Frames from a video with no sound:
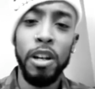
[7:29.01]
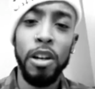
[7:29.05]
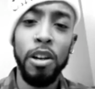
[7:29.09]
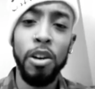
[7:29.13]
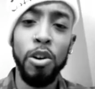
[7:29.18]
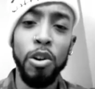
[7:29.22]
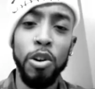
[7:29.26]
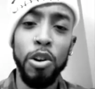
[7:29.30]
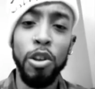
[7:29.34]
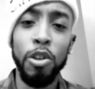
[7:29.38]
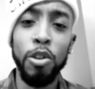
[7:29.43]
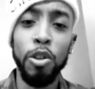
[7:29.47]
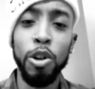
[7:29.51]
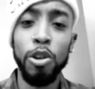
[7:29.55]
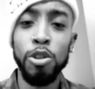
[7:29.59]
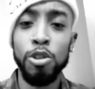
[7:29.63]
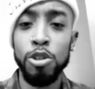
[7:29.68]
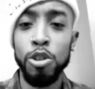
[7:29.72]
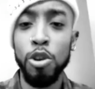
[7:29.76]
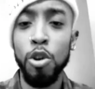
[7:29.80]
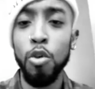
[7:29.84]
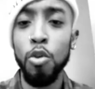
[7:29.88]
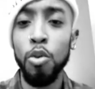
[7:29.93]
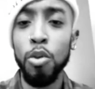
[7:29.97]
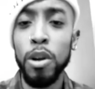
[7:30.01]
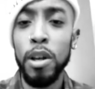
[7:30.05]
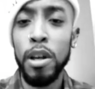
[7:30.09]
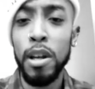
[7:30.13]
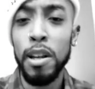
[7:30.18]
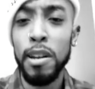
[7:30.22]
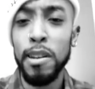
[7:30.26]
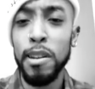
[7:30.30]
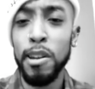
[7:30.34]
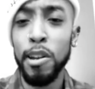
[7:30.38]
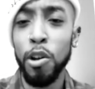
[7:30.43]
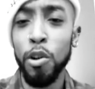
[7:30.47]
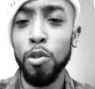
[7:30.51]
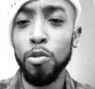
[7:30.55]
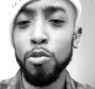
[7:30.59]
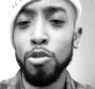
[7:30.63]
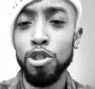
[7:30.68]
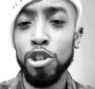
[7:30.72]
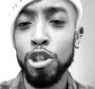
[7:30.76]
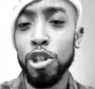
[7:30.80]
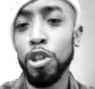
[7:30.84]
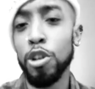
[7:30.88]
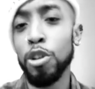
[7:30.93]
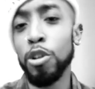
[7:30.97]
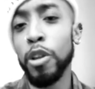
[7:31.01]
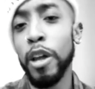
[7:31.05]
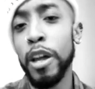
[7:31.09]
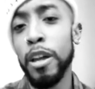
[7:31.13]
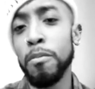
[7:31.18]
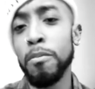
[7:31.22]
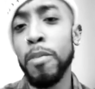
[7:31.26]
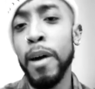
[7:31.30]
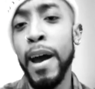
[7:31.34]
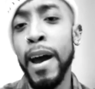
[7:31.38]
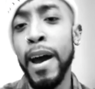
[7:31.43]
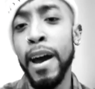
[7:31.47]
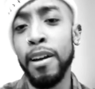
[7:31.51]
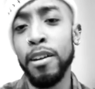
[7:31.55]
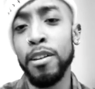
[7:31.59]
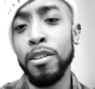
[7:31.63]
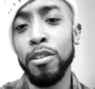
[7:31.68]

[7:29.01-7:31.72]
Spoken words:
Or you look so, chill, laid back.